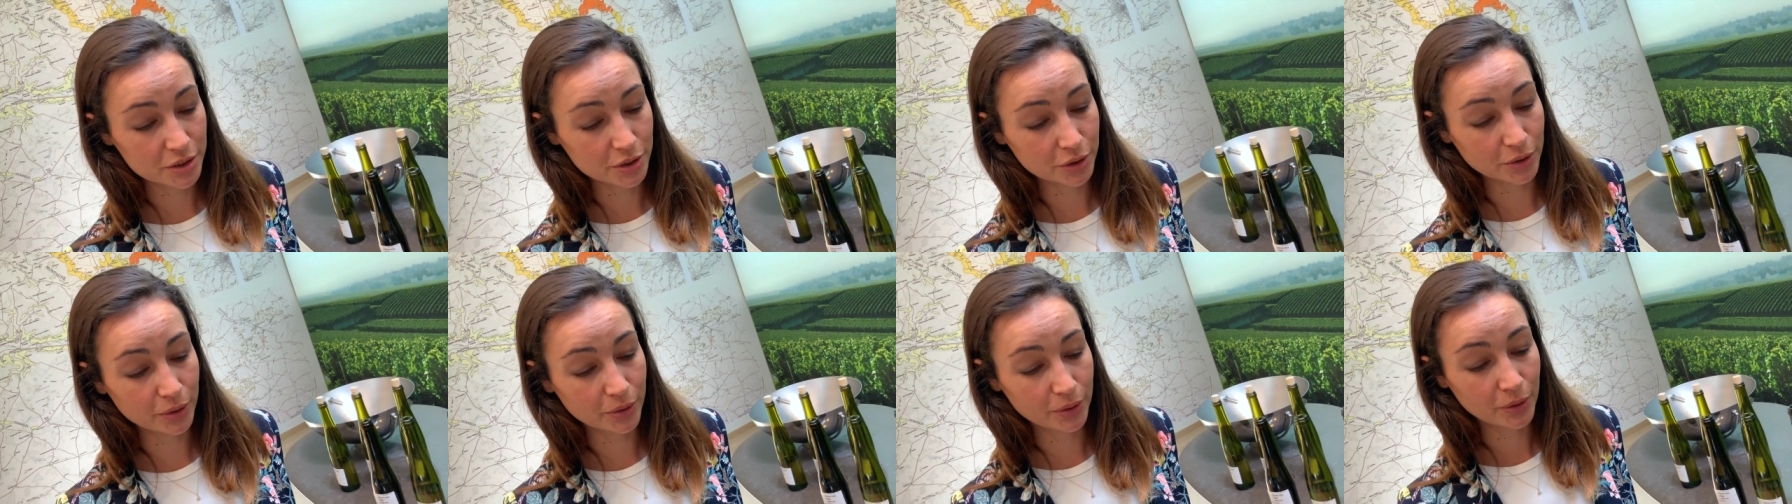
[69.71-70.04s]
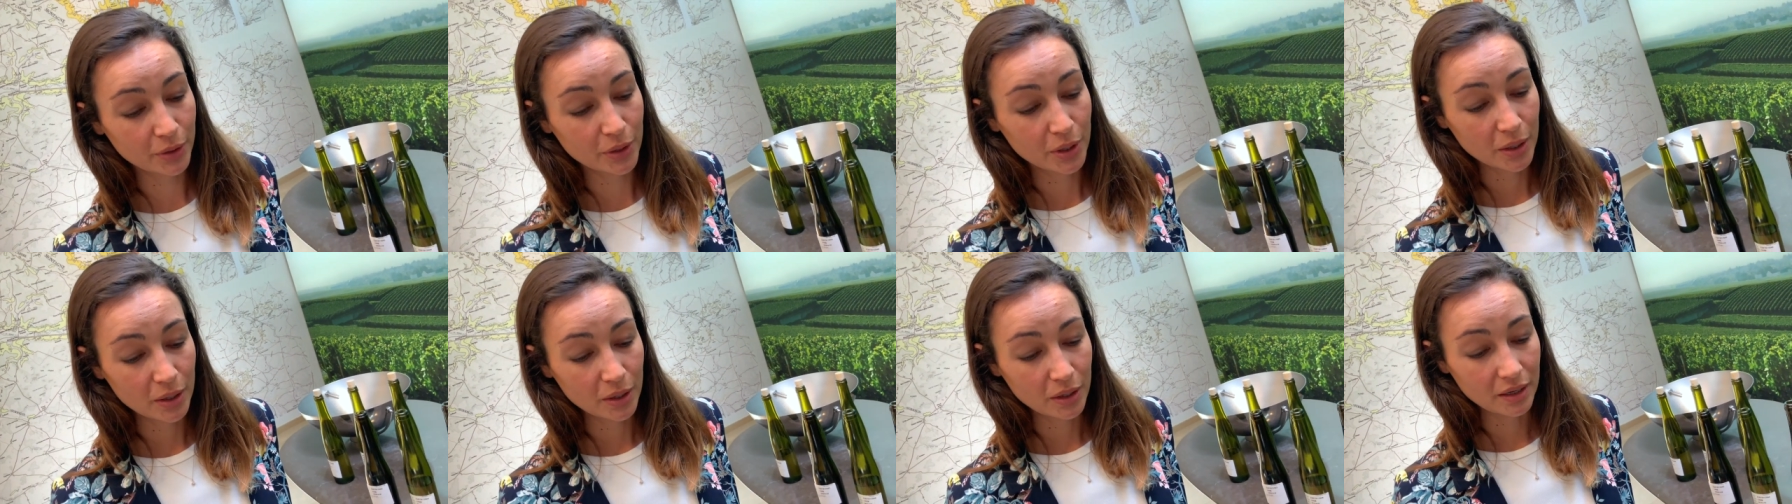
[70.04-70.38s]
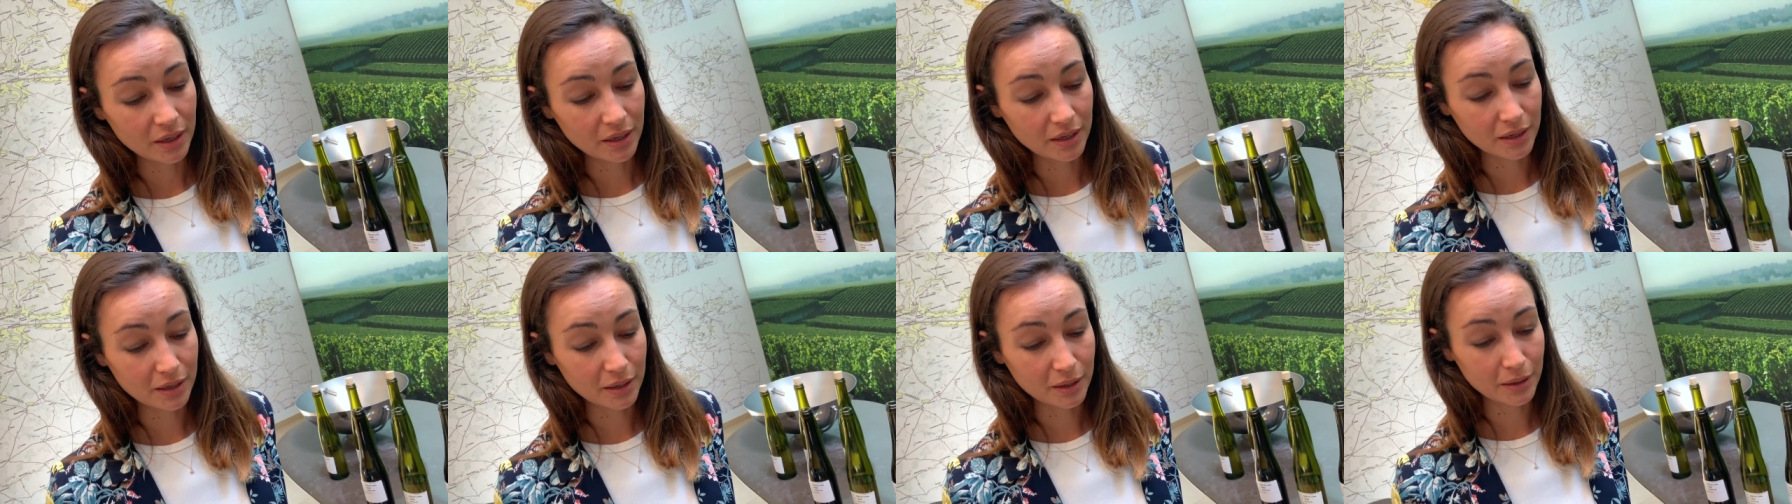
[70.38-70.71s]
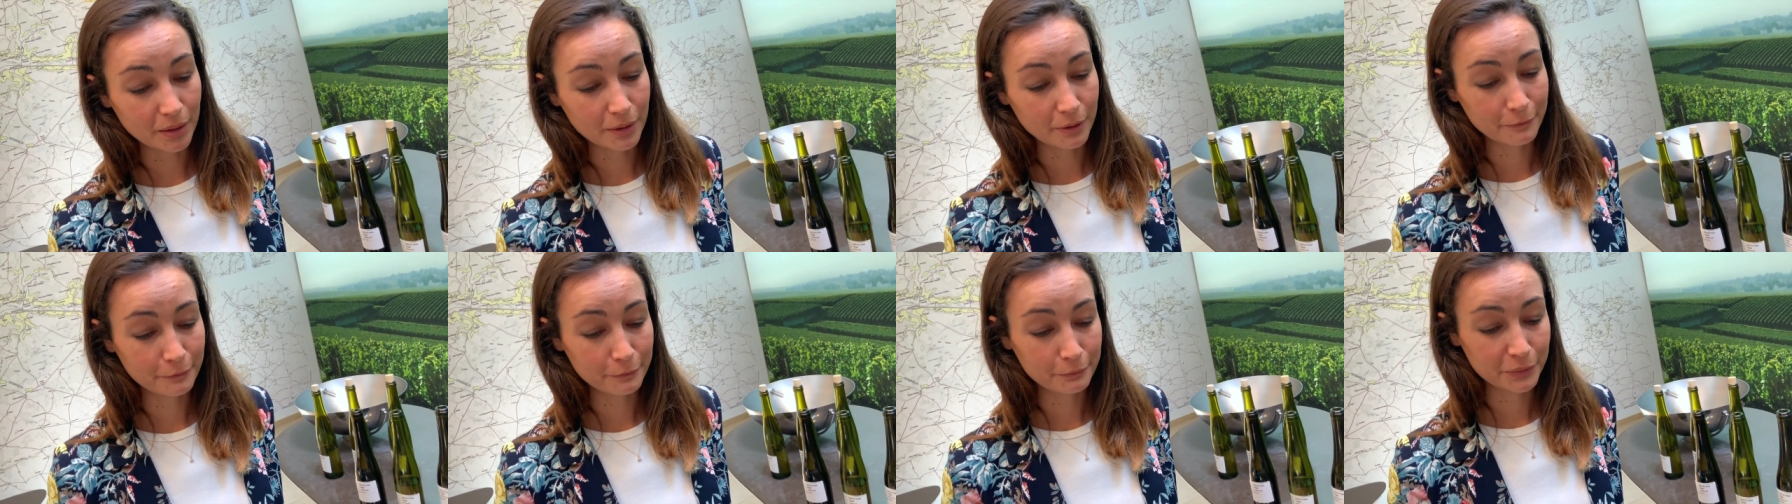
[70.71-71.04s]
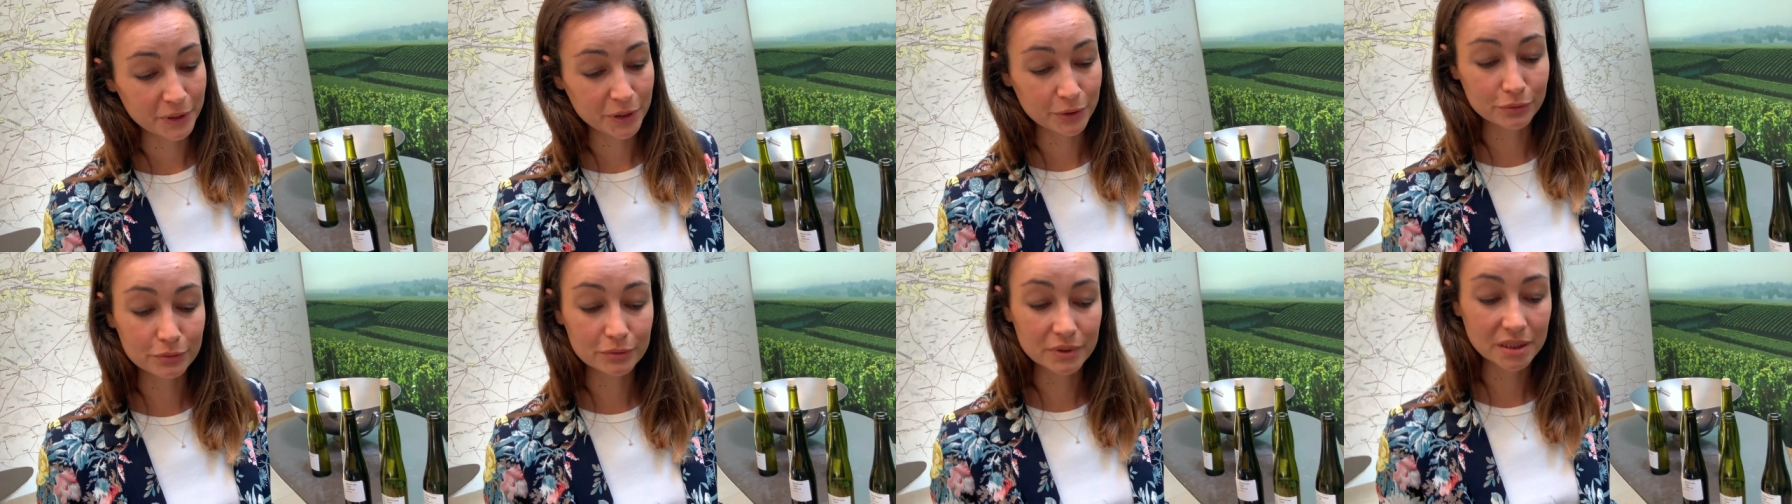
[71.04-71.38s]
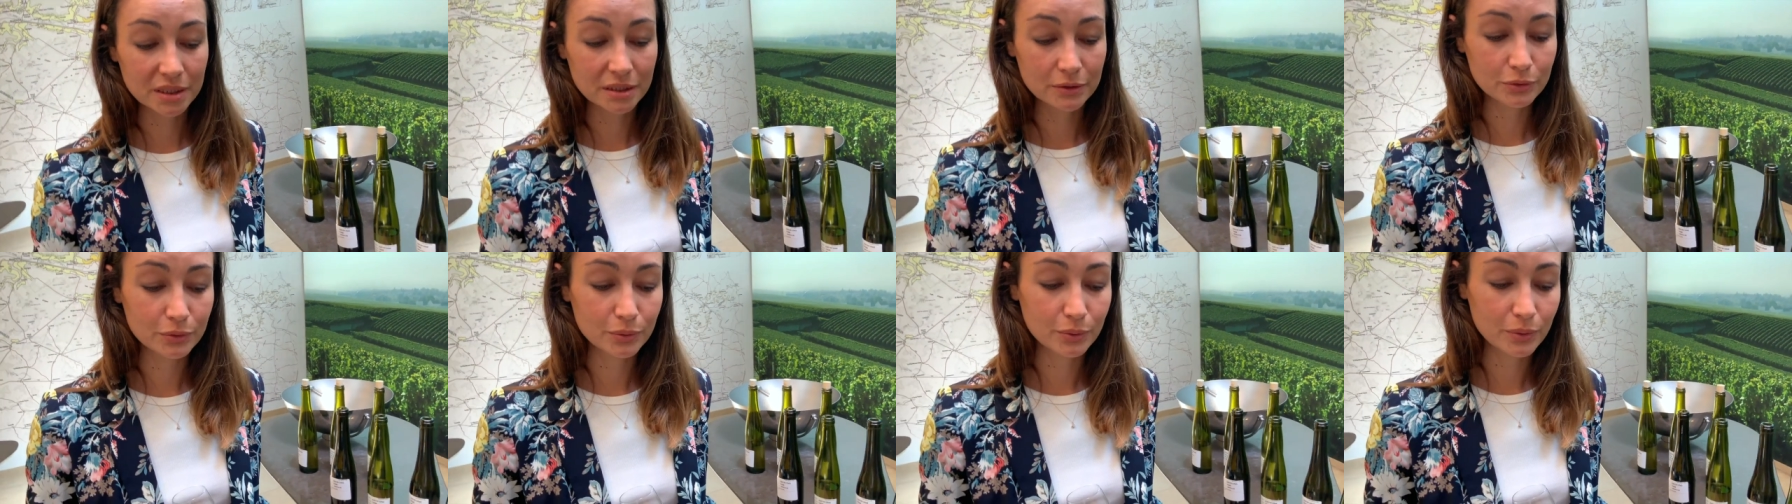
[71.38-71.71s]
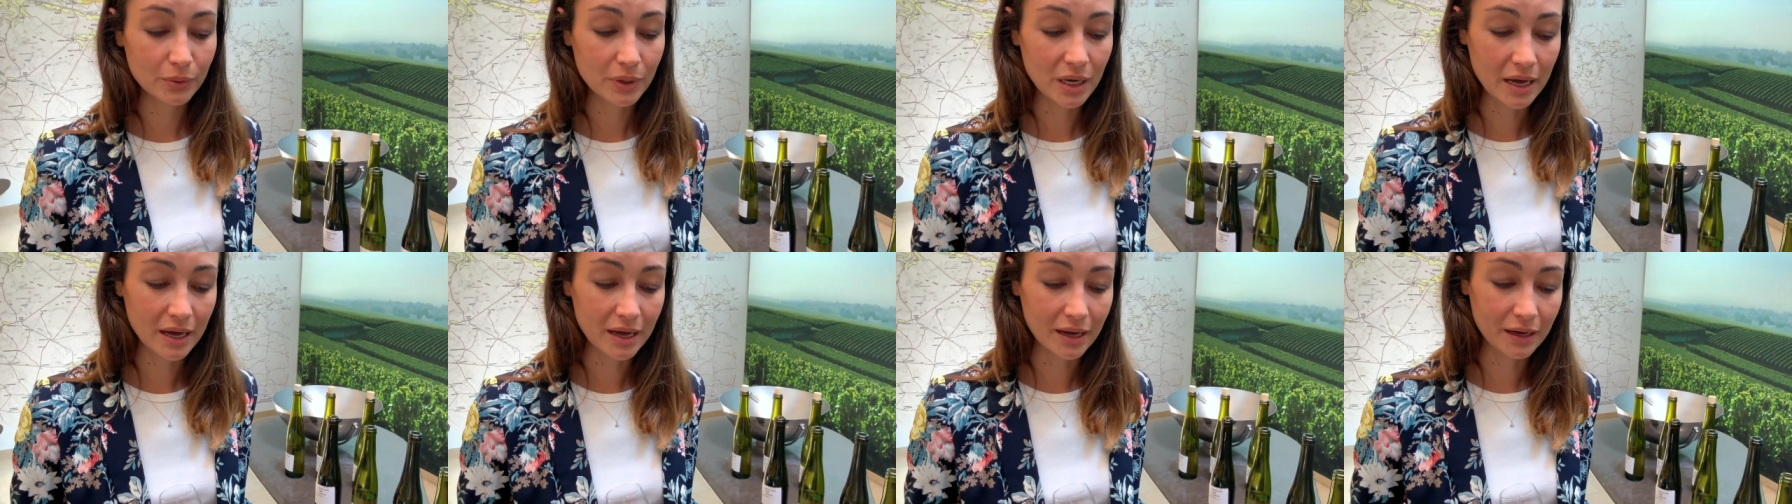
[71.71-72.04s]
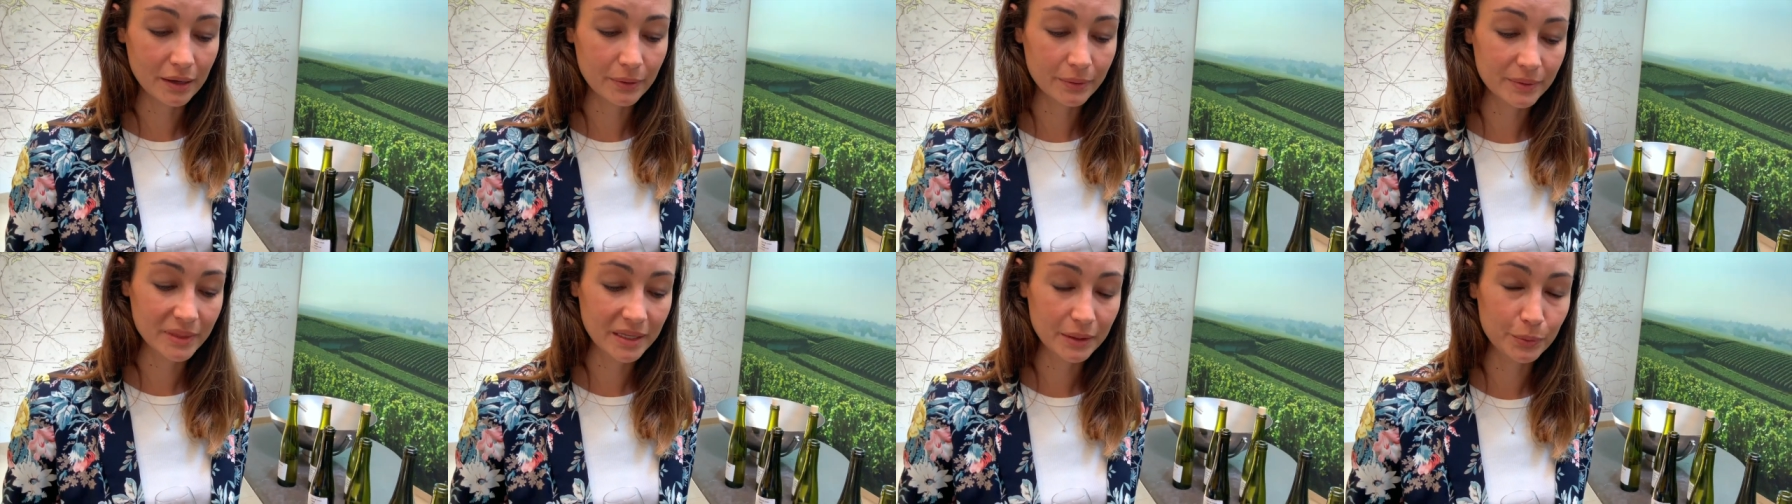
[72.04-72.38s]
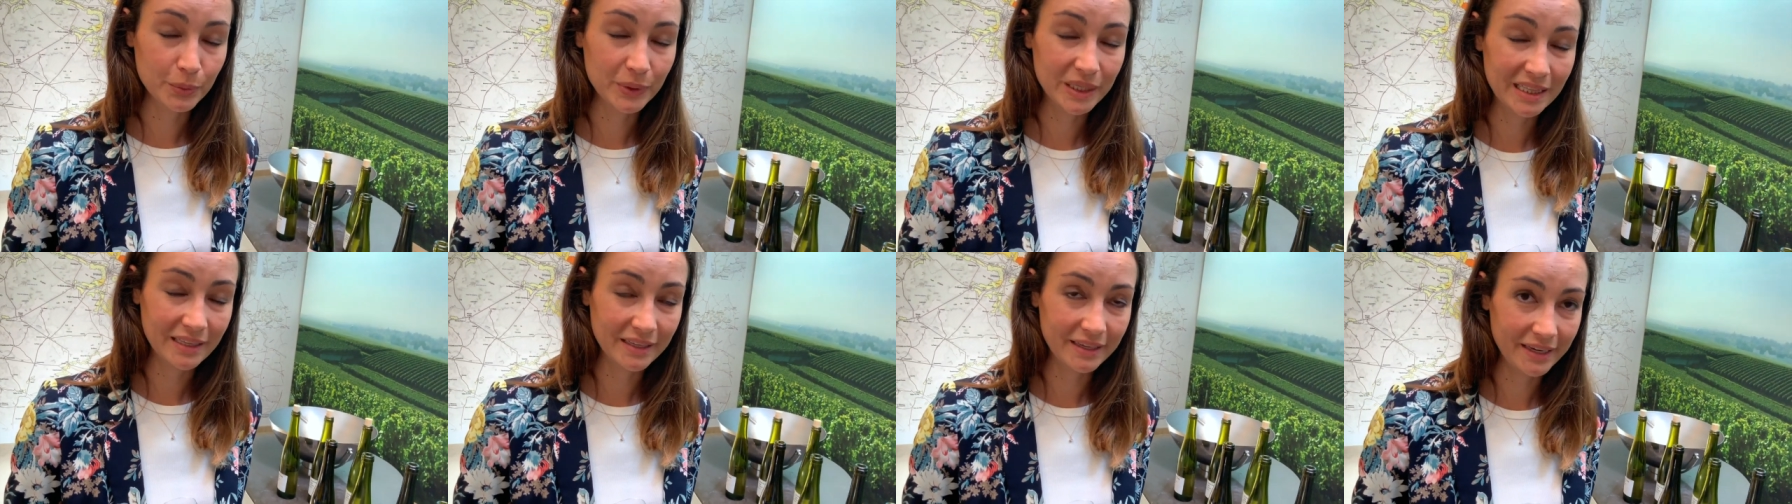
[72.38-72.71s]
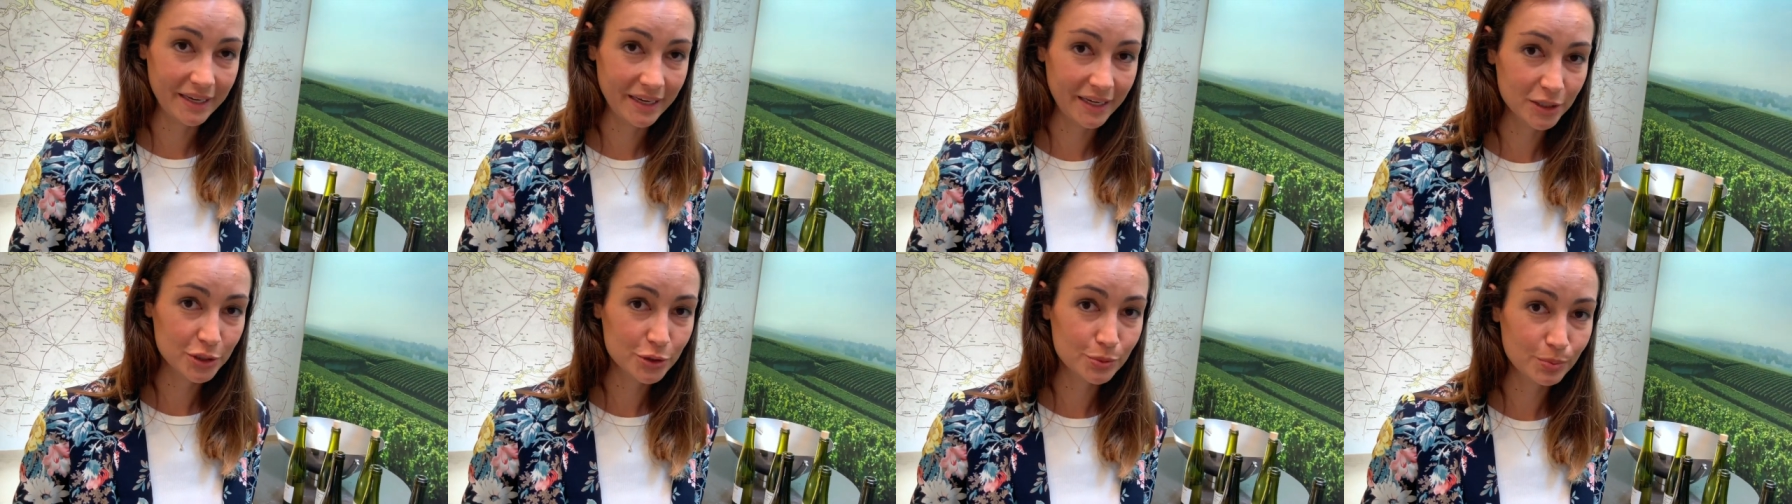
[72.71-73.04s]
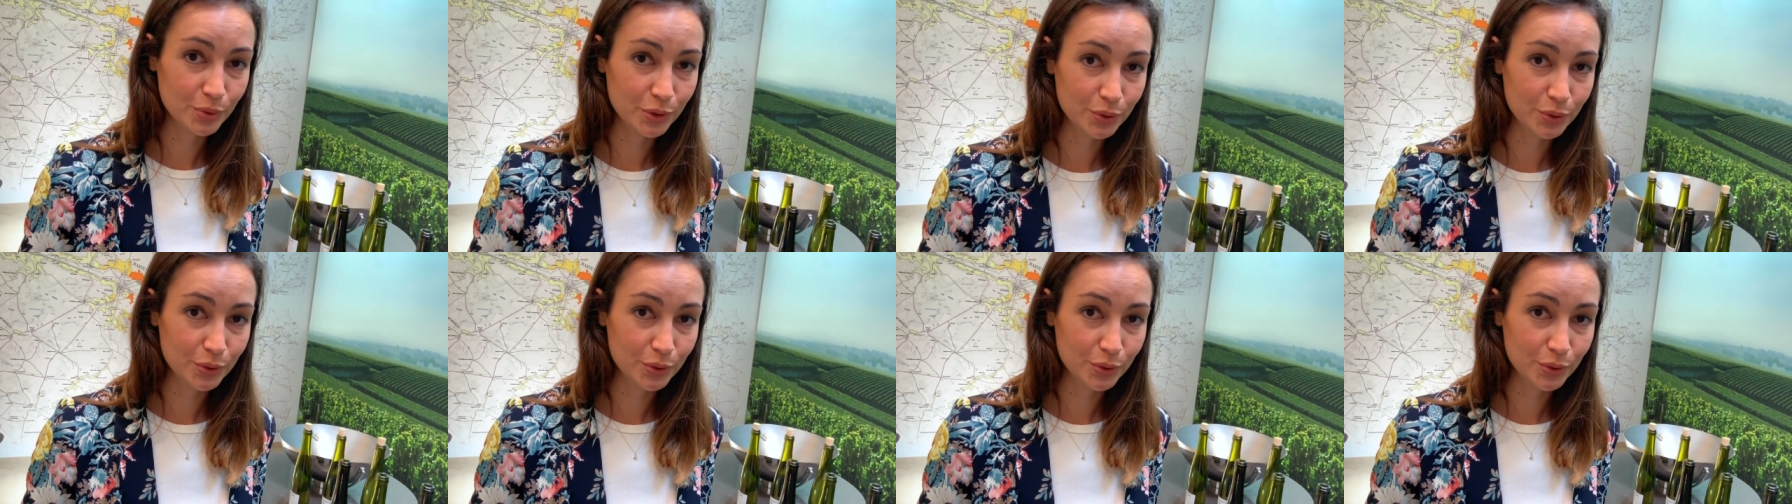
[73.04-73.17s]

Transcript: So we don't really know how they will age,